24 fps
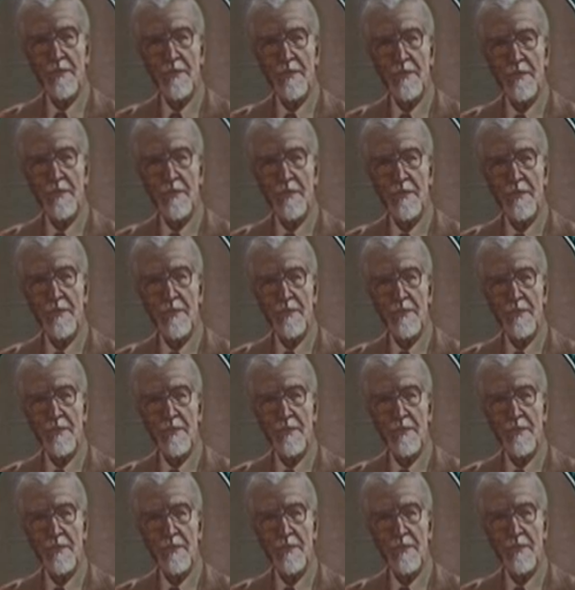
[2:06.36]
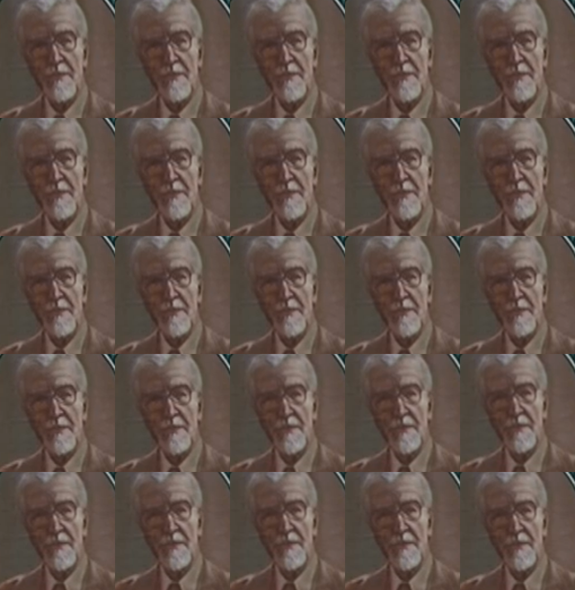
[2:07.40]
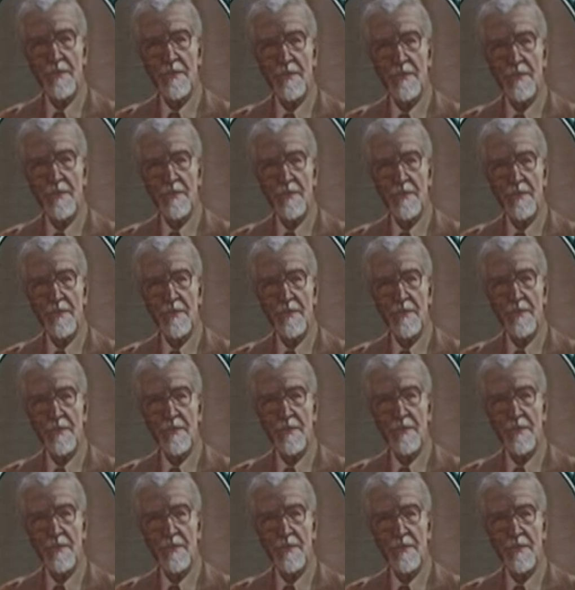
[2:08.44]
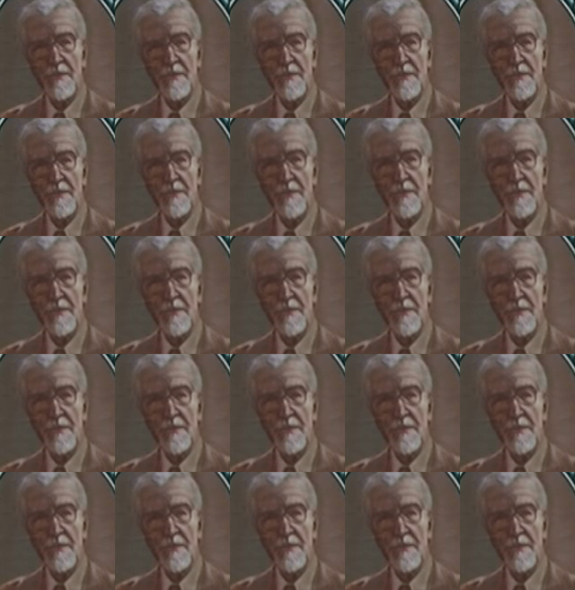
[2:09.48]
[no speech]